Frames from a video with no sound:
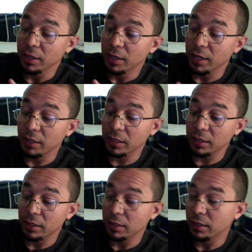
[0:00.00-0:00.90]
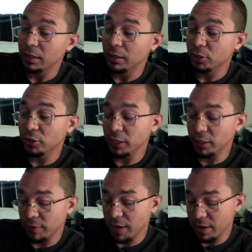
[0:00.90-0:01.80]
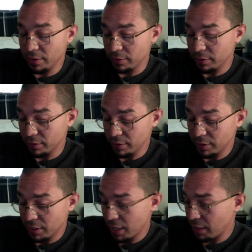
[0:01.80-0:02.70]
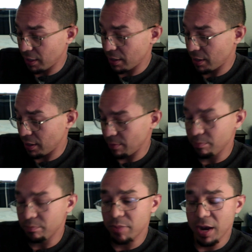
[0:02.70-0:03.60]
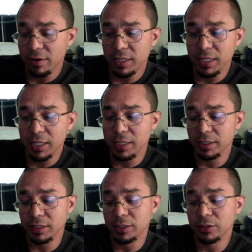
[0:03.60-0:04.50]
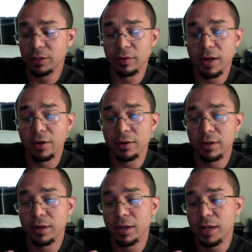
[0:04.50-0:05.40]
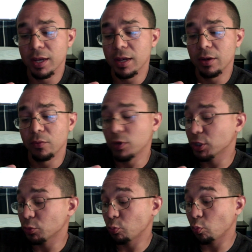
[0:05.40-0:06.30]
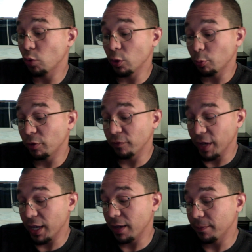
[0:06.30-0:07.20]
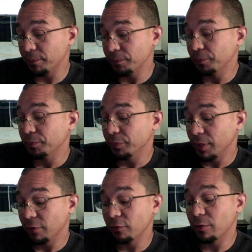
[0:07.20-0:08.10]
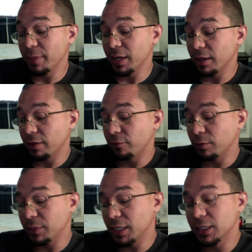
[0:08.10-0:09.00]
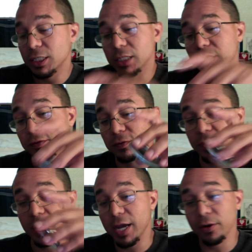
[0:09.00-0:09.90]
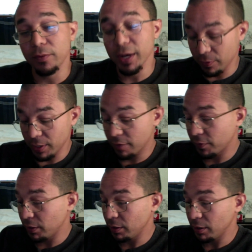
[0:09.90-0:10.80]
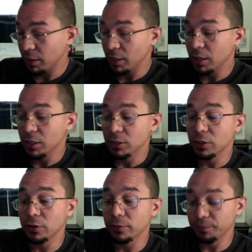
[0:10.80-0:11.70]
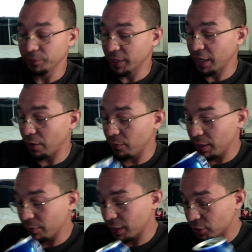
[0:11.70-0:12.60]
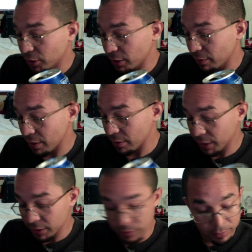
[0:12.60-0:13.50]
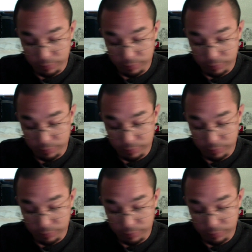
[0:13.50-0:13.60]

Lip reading: and then turn it around and then bury this into the ground, which will prevent from this just flying away or whatever. So I don't really want to turn it around because